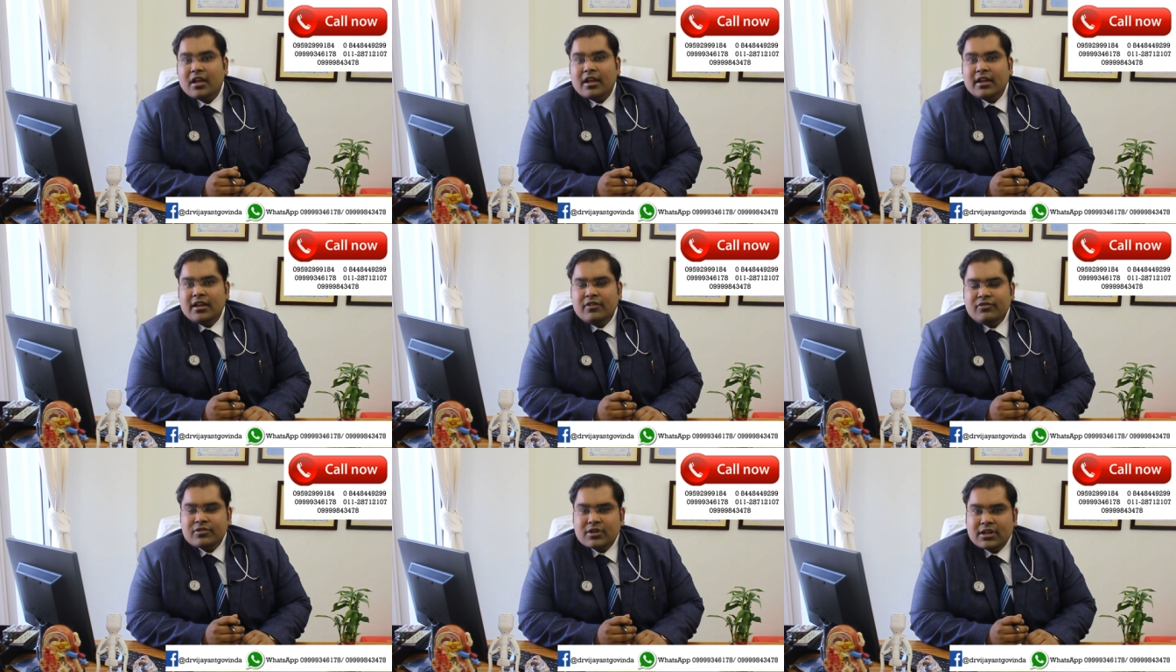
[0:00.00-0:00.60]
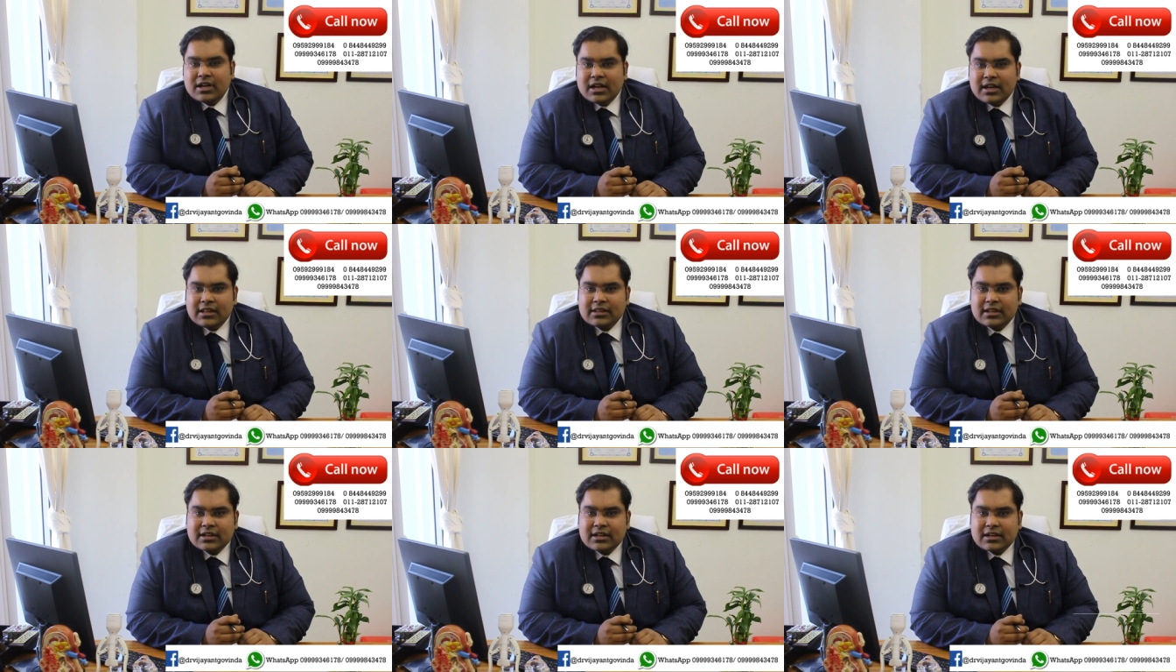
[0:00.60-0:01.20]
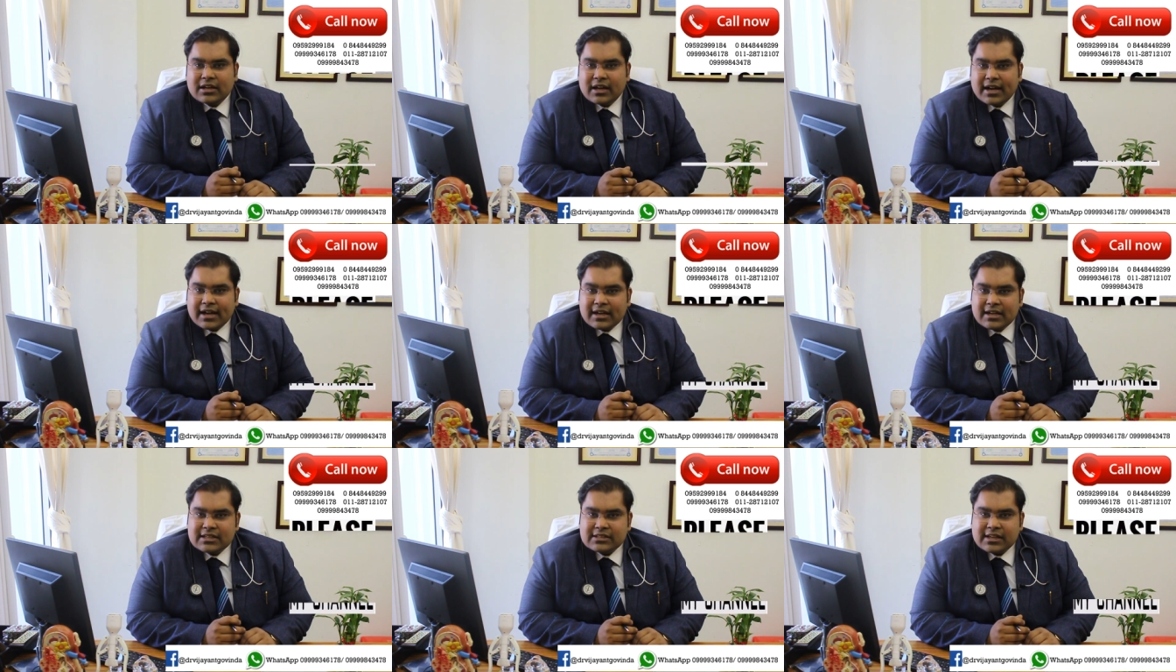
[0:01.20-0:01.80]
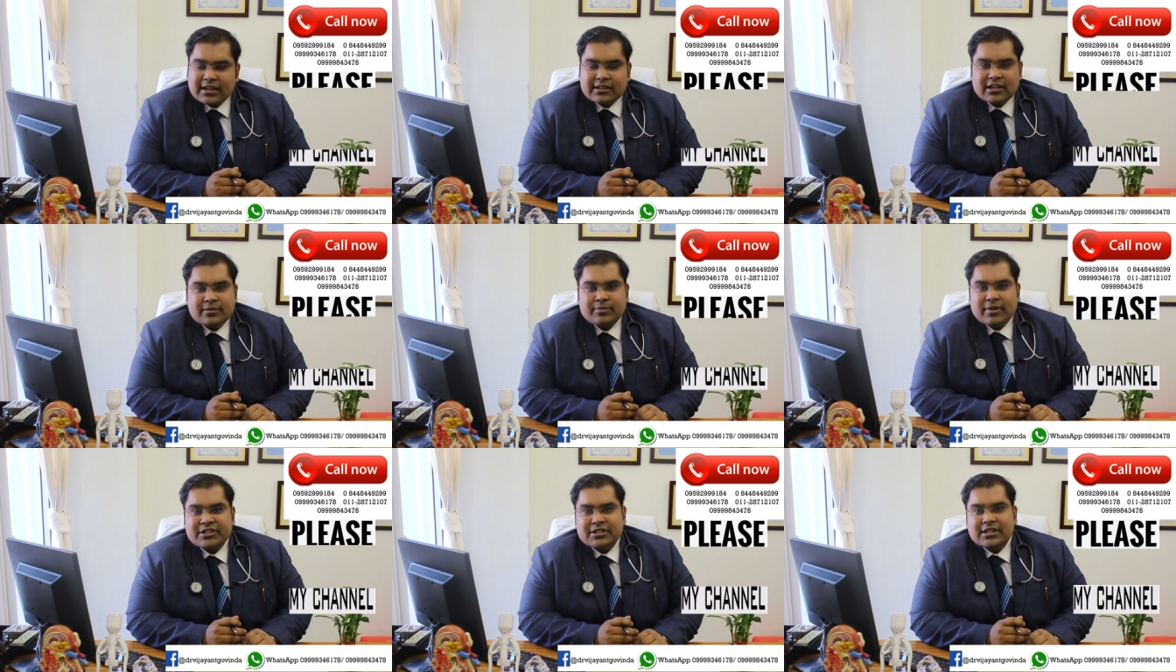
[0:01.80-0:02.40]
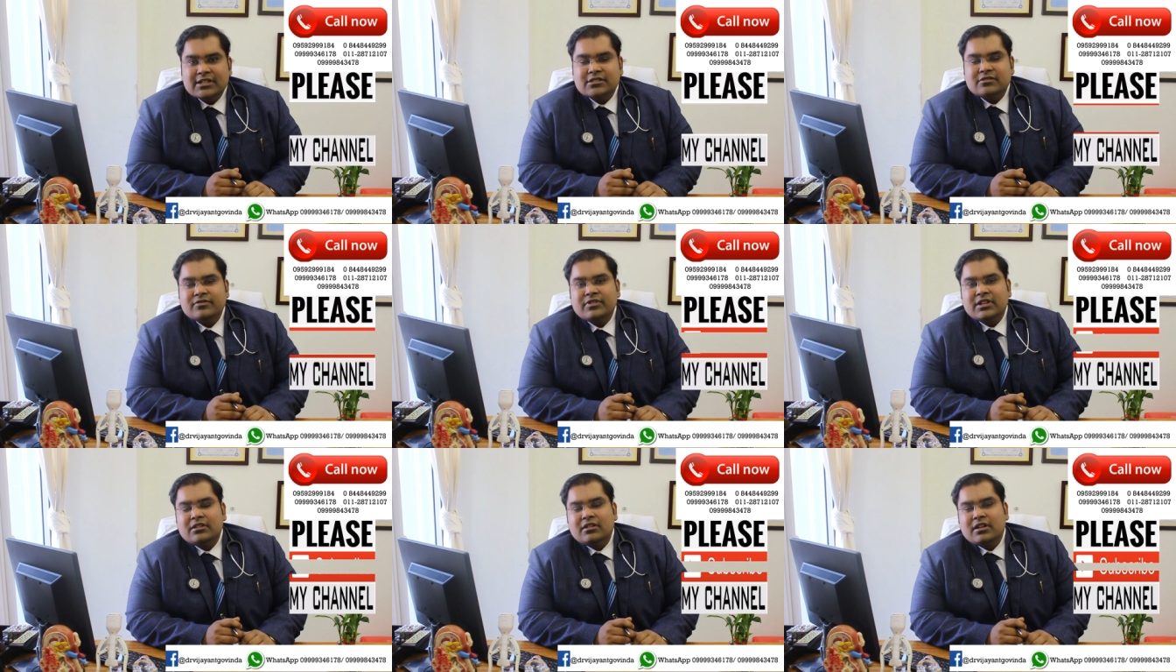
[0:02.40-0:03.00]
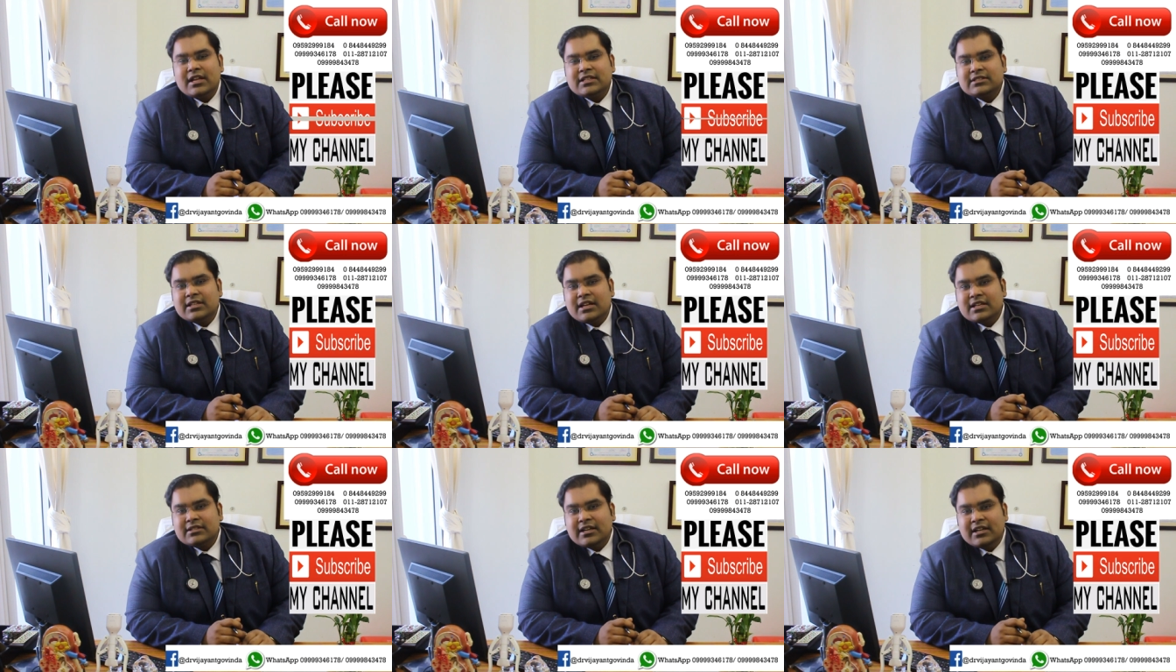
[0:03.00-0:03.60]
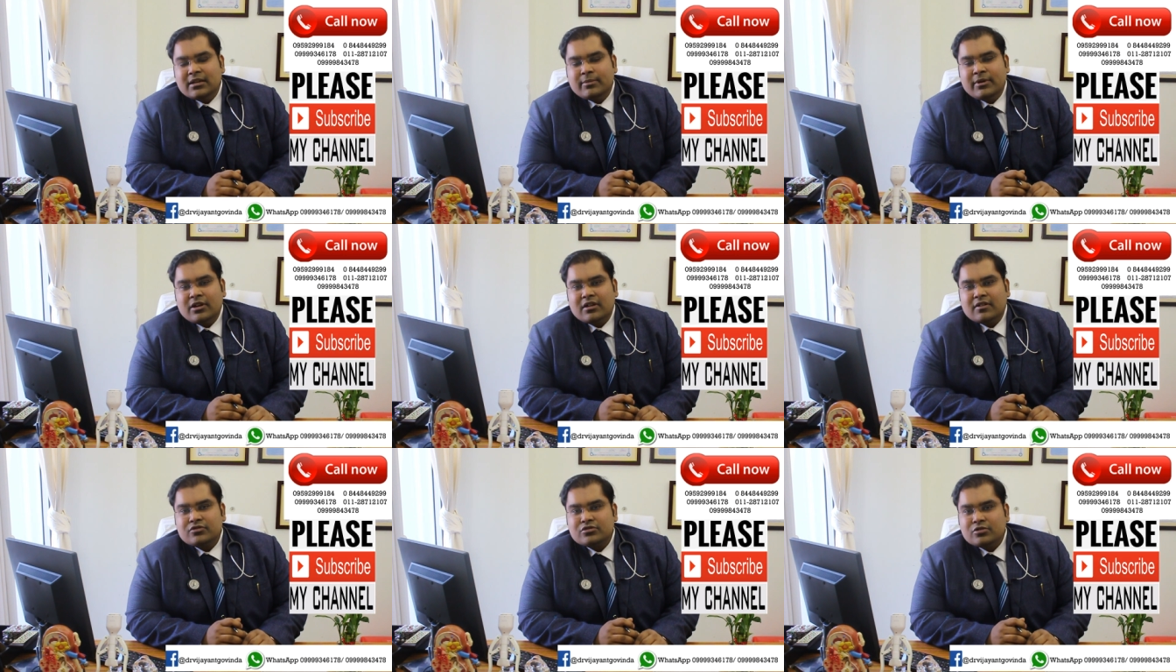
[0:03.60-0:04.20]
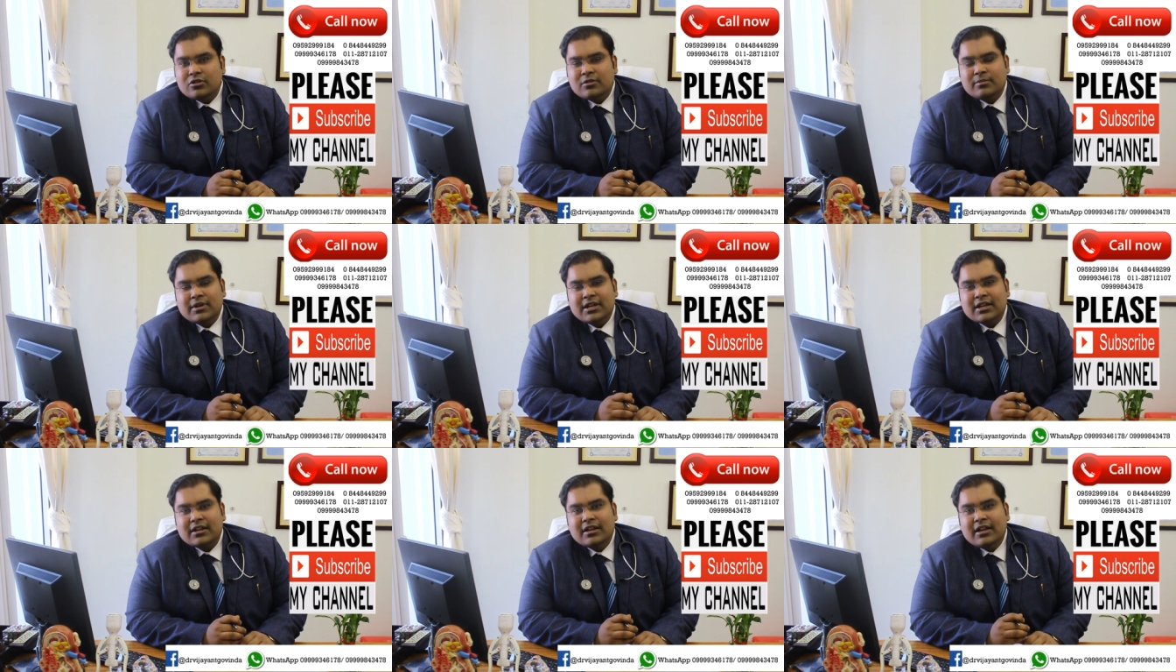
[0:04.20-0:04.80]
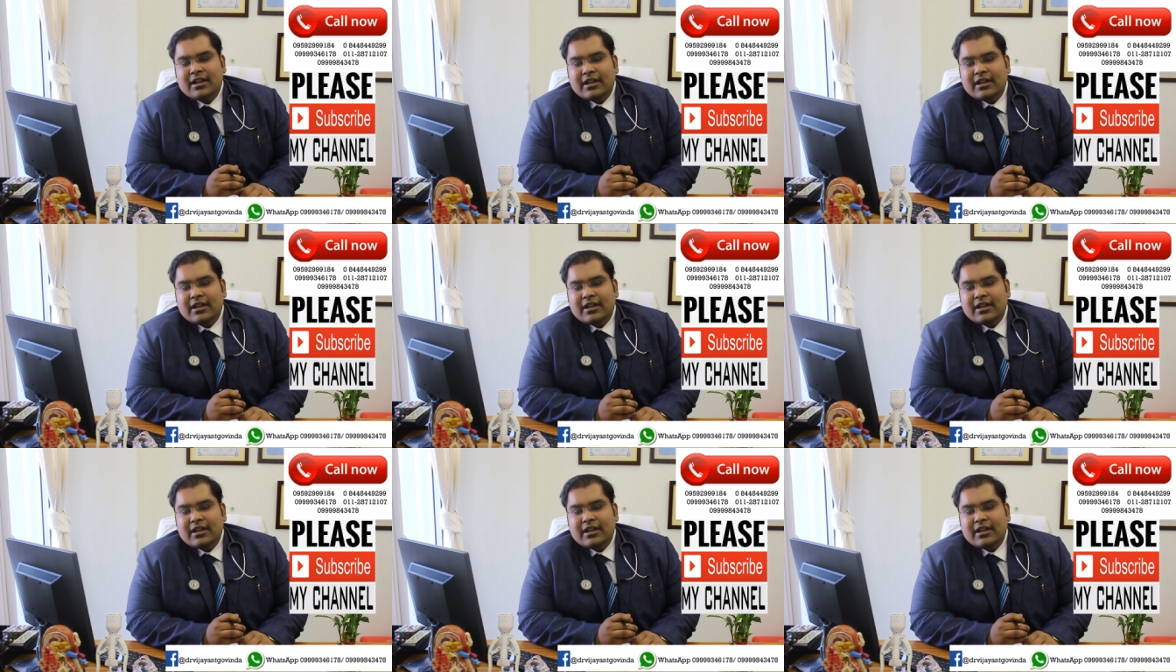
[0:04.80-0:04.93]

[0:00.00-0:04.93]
If done in the correctly selected patients with less than a centimeter of stone bulk,